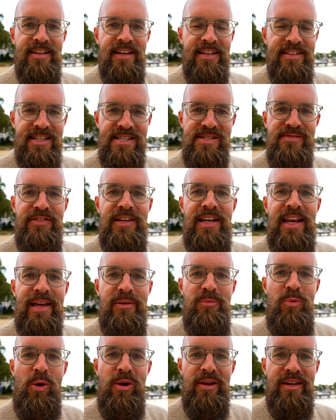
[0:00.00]
It doesn't feel like
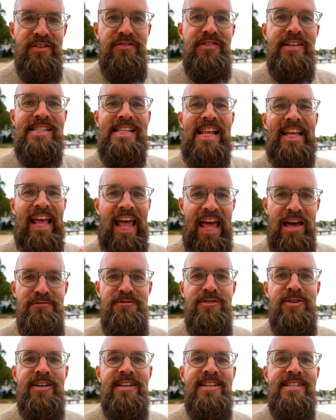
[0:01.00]
work, it feels like
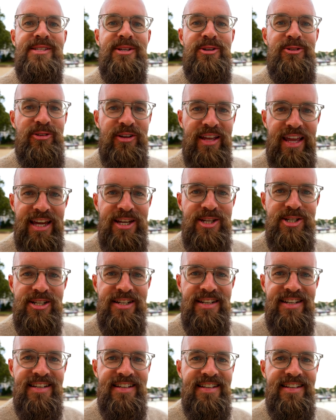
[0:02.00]
effortless creation.